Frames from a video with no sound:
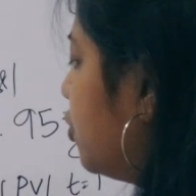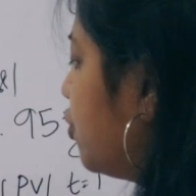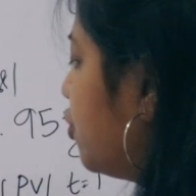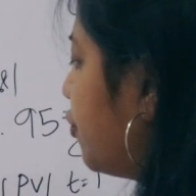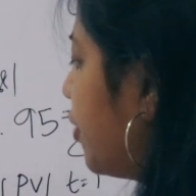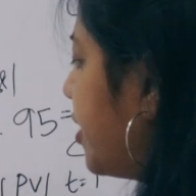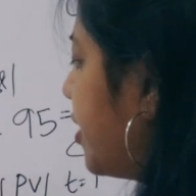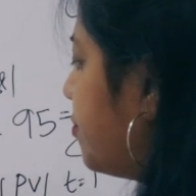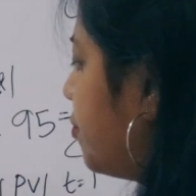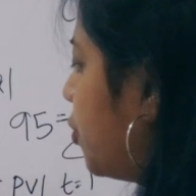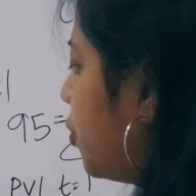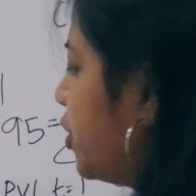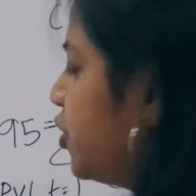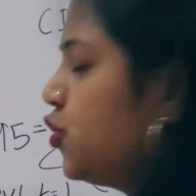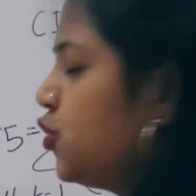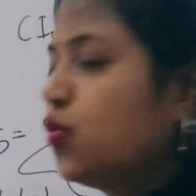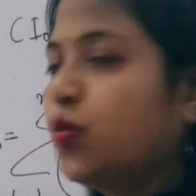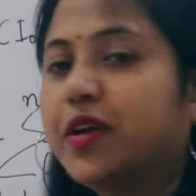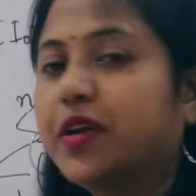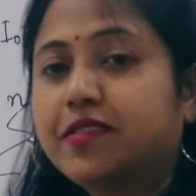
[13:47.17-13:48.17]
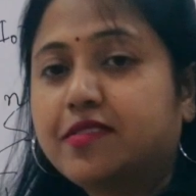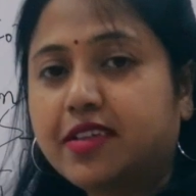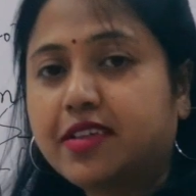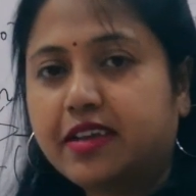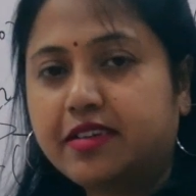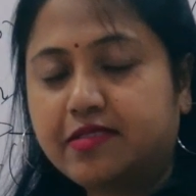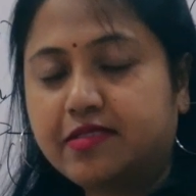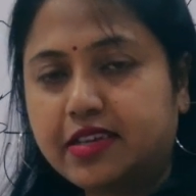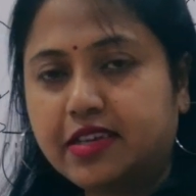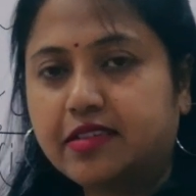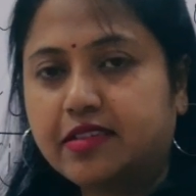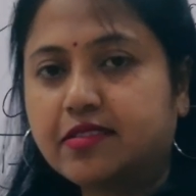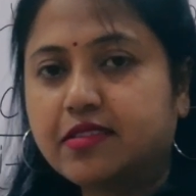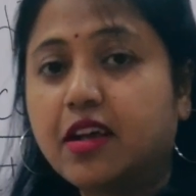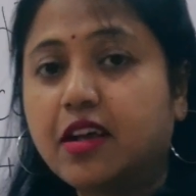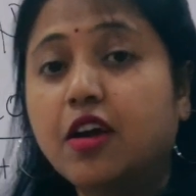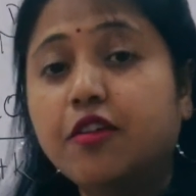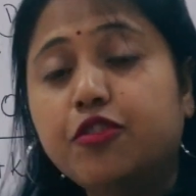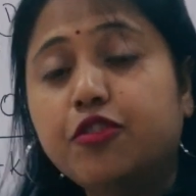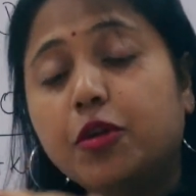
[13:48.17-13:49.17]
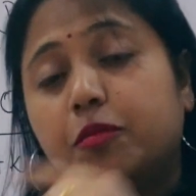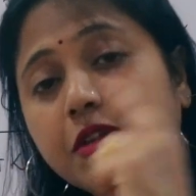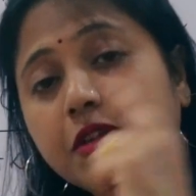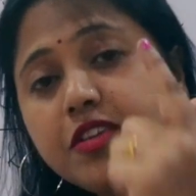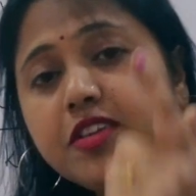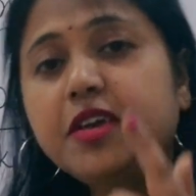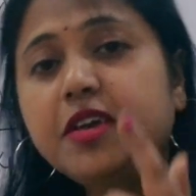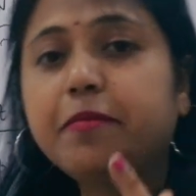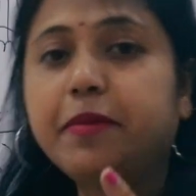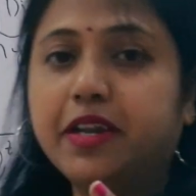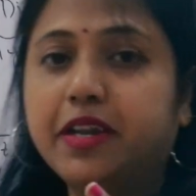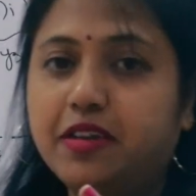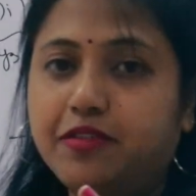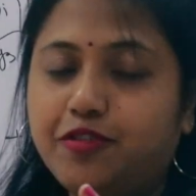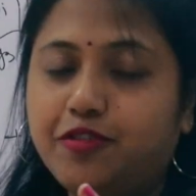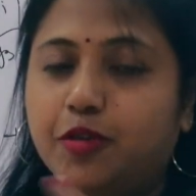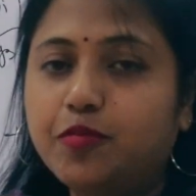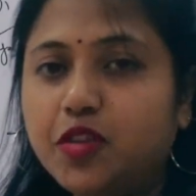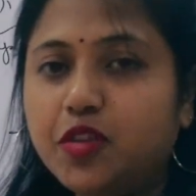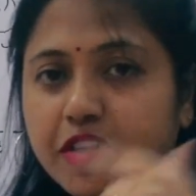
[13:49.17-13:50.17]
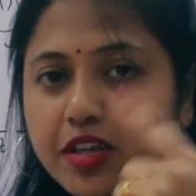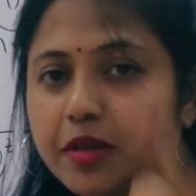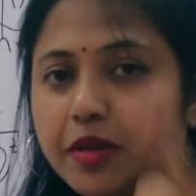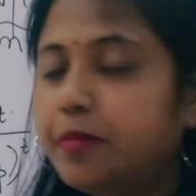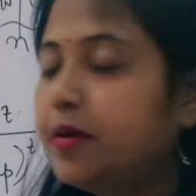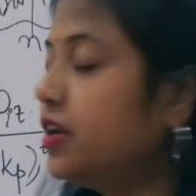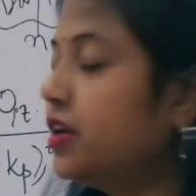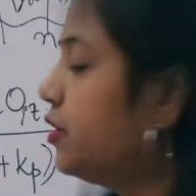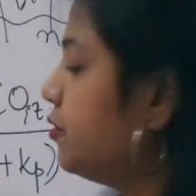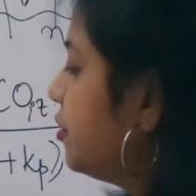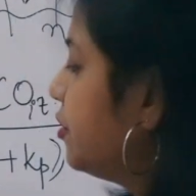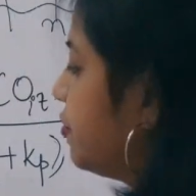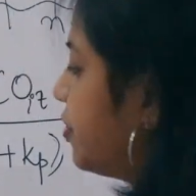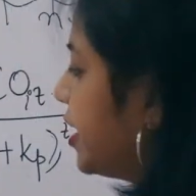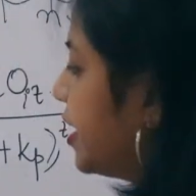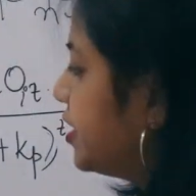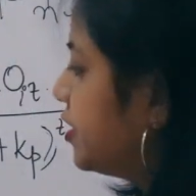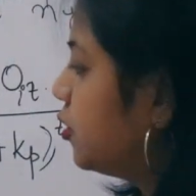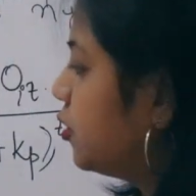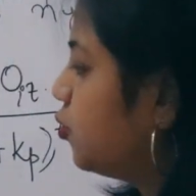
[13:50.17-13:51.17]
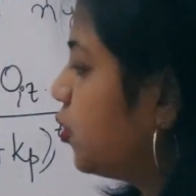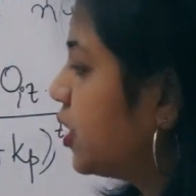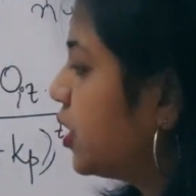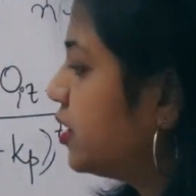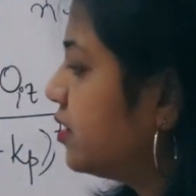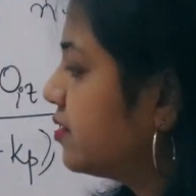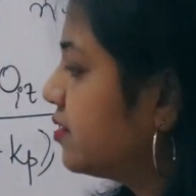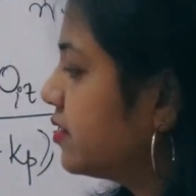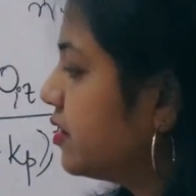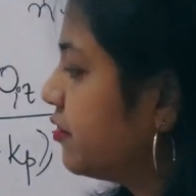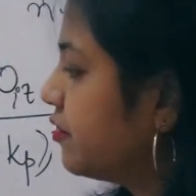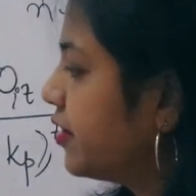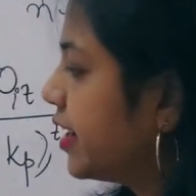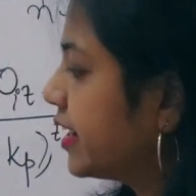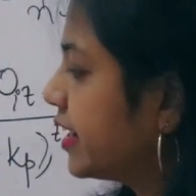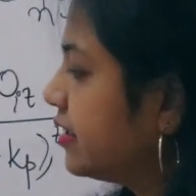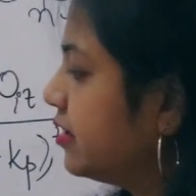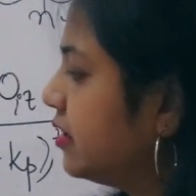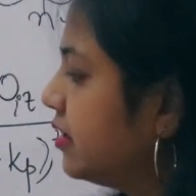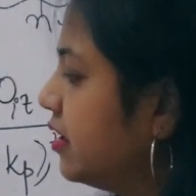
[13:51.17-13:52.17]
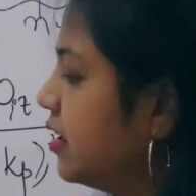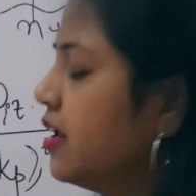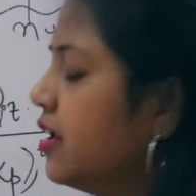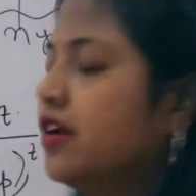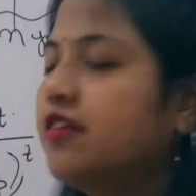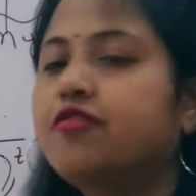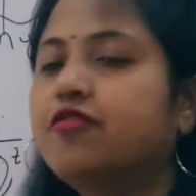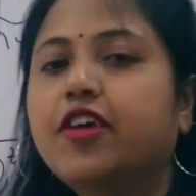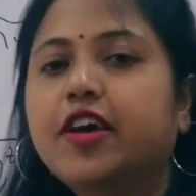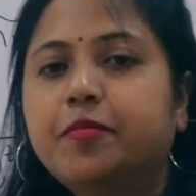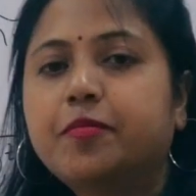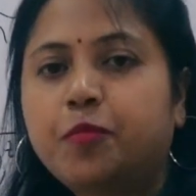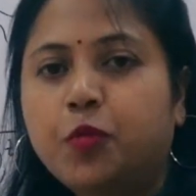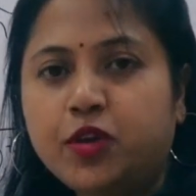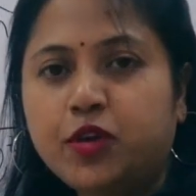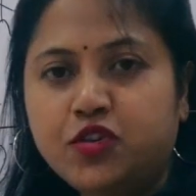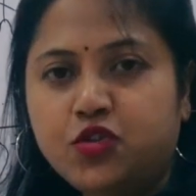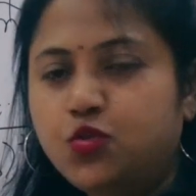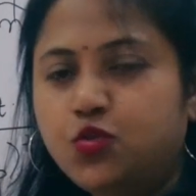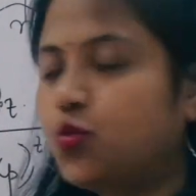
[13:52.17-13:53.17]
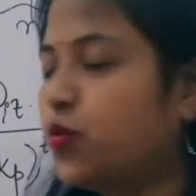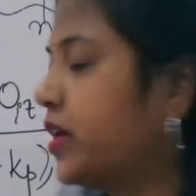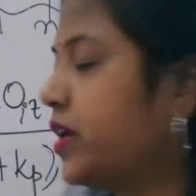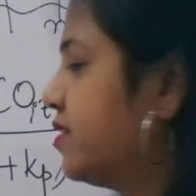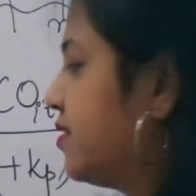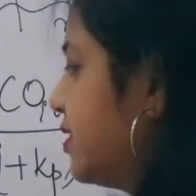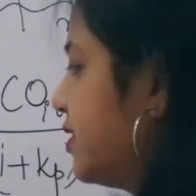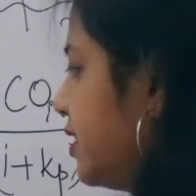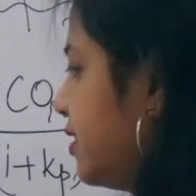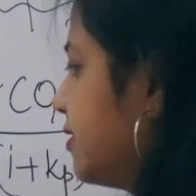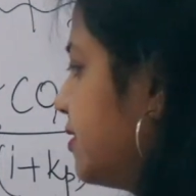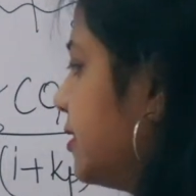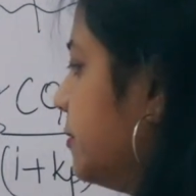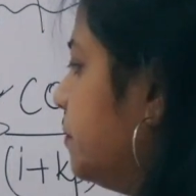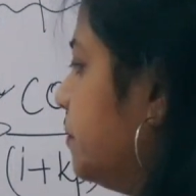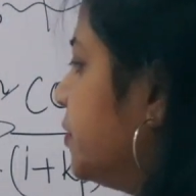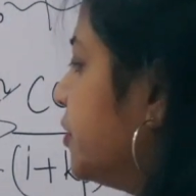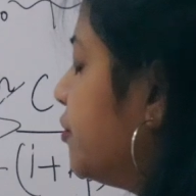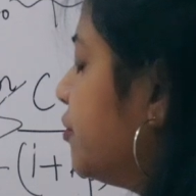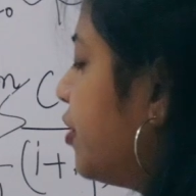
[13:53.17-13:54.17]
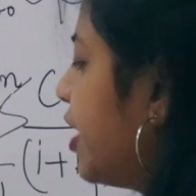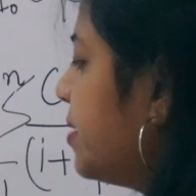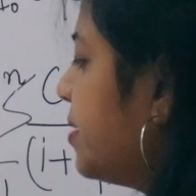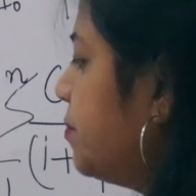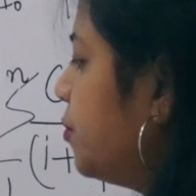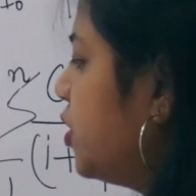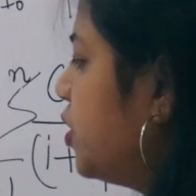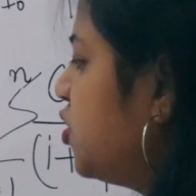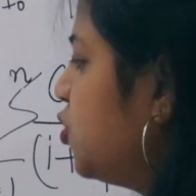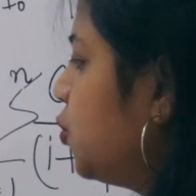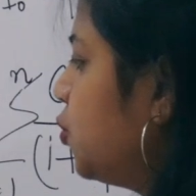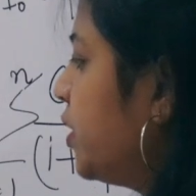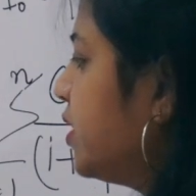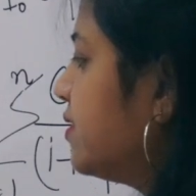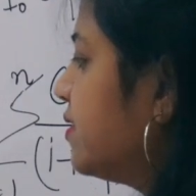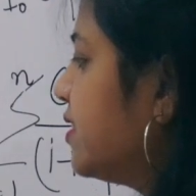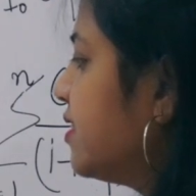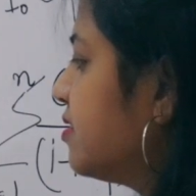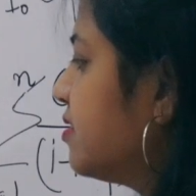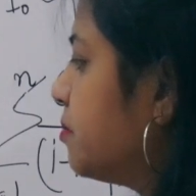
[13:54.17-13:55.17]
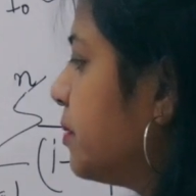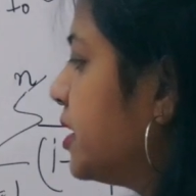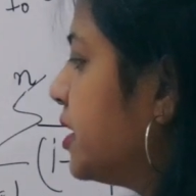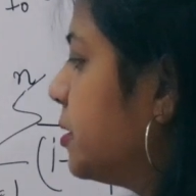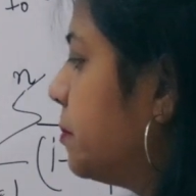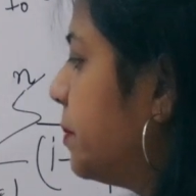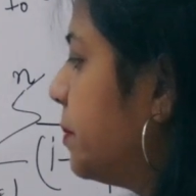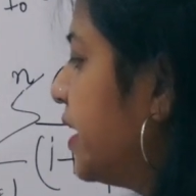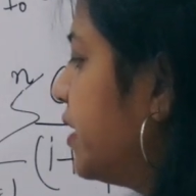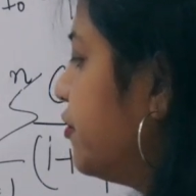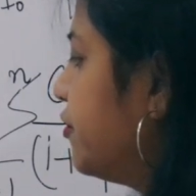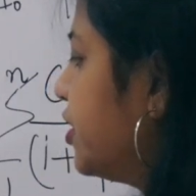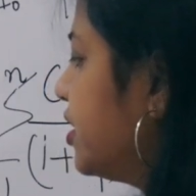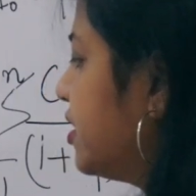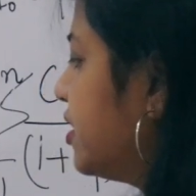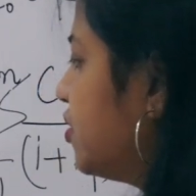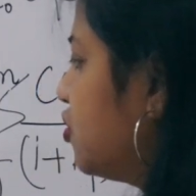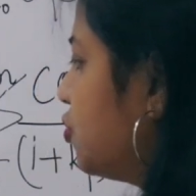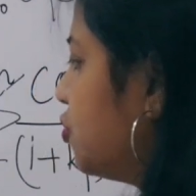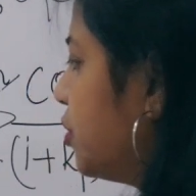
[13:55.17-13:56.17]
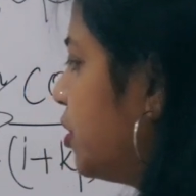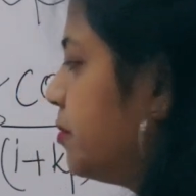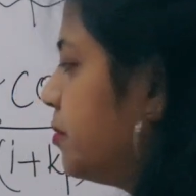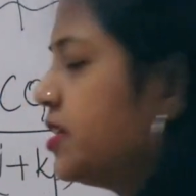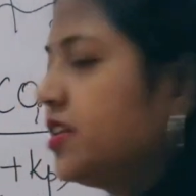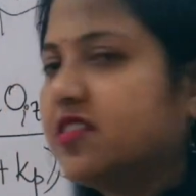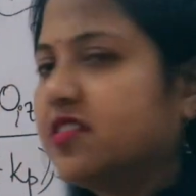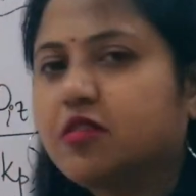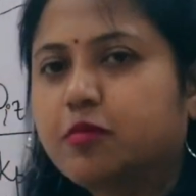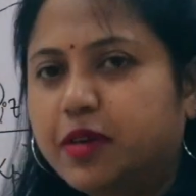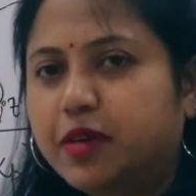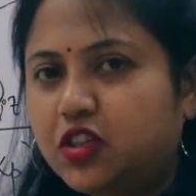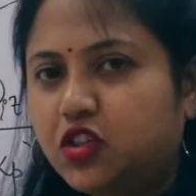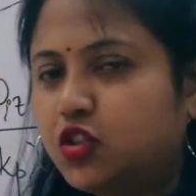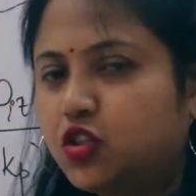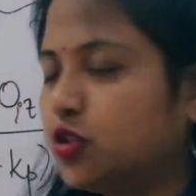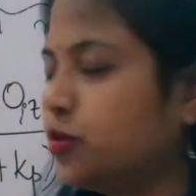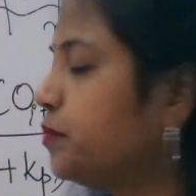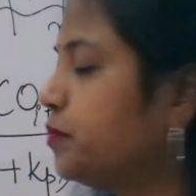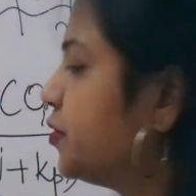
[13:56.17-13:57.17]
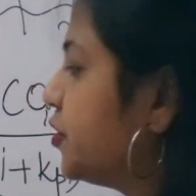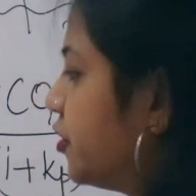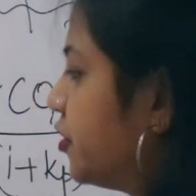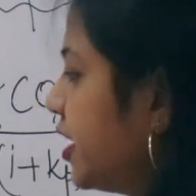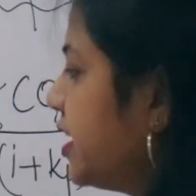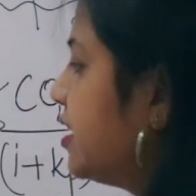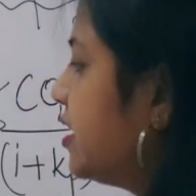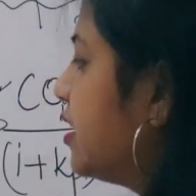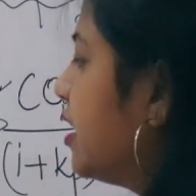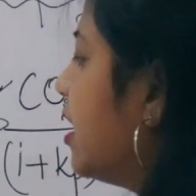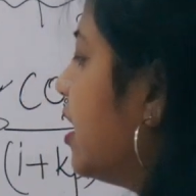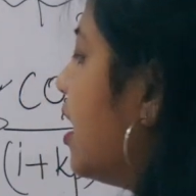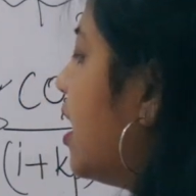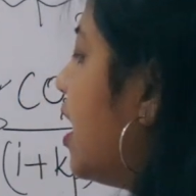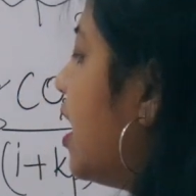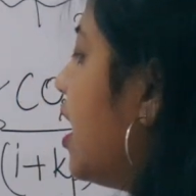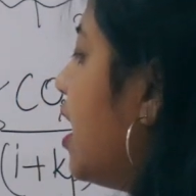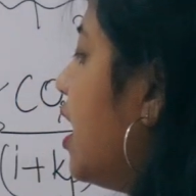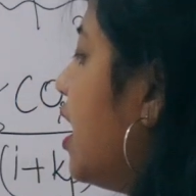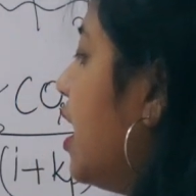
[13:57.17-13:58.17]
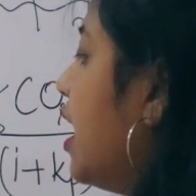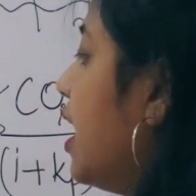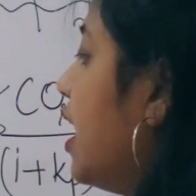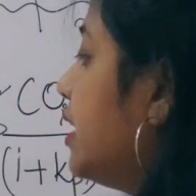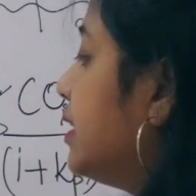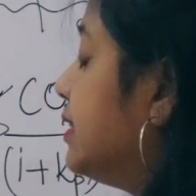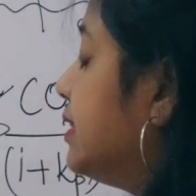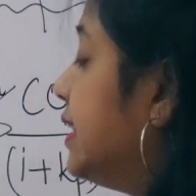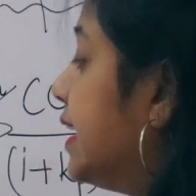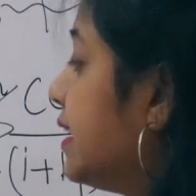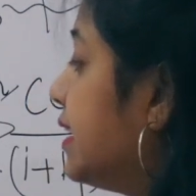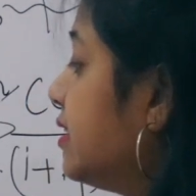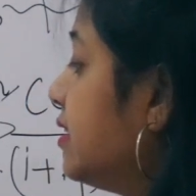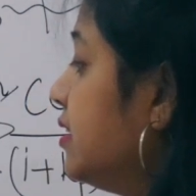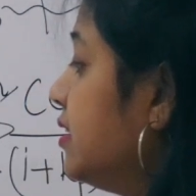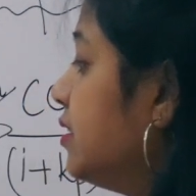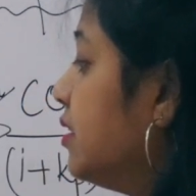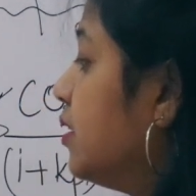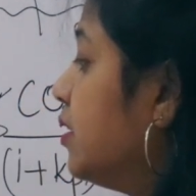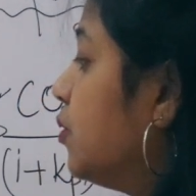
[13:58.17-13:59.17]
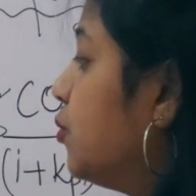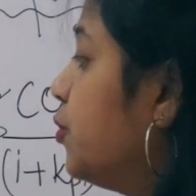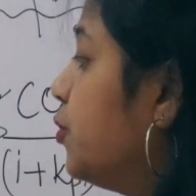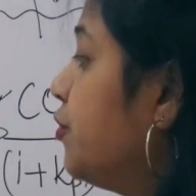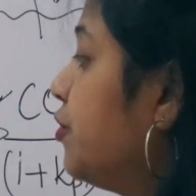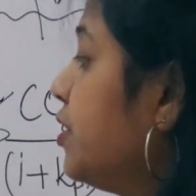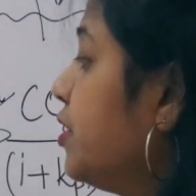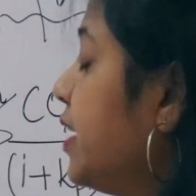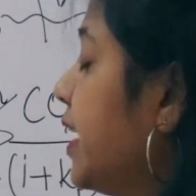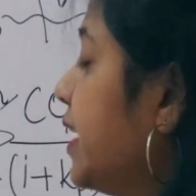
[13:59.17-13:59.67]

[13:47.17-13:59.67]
is 5.216 from the table. From the table you will find out what is the factor, 5.216. 5.216 multiply with this will be this much, right? Then we will,